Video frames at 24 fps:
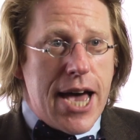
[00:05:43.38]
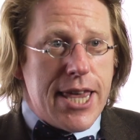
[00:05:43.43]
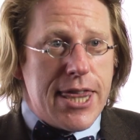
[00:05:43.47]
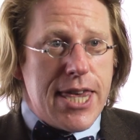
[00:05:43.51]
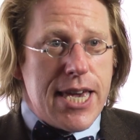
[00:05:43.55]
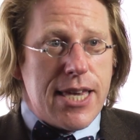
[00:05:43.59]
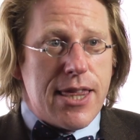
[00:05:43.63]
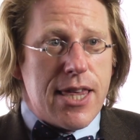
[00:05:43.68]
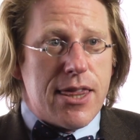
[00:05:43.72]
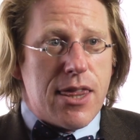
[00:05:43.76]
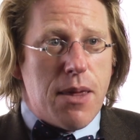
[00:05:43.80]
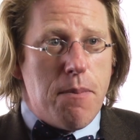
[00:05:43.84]
I
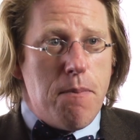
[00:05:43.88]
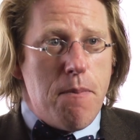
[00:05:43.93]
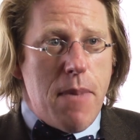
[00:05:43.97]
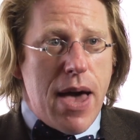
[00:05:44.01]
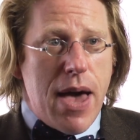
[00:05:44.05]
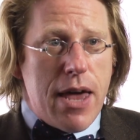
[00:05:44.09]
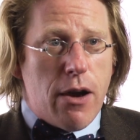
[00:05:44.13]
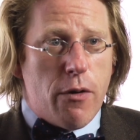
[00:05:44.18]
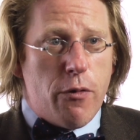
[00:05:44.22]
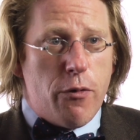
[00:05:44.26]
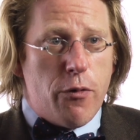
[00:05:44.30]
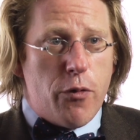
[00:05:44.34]
think that the
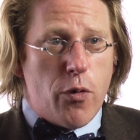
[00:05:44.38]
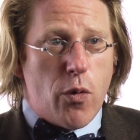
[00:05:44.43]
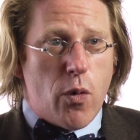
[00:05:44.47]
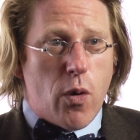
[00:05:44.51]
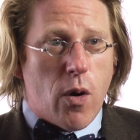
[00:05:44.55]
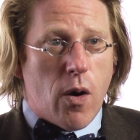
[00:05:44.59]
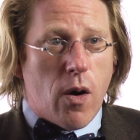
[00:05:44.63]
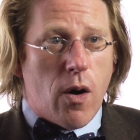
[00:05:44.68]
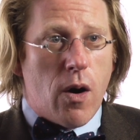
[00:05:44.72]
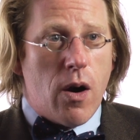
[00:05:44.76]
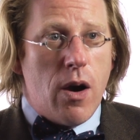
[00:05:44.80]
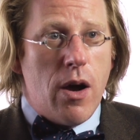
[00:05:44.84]

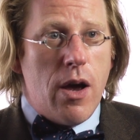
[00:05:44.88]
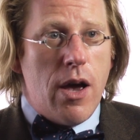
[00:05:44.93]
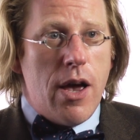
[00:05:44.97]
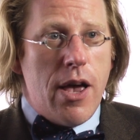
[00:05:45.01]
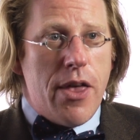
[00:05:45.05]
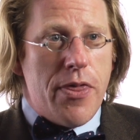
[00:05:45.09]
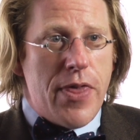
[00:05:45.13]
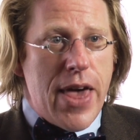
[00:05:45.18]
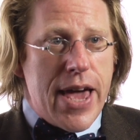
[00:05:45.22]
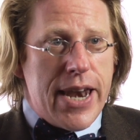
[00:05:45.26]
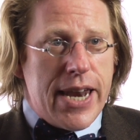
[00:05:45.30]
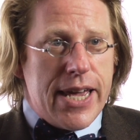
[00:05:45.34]
metaphor
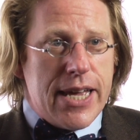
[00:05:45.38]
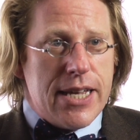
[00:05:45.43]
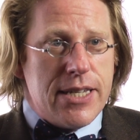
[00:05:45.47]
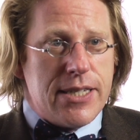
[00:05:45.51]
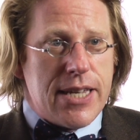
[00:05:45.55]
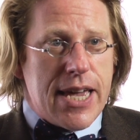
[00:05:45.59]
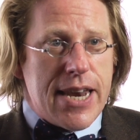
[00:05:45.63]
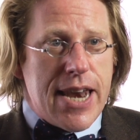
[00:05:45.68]
that is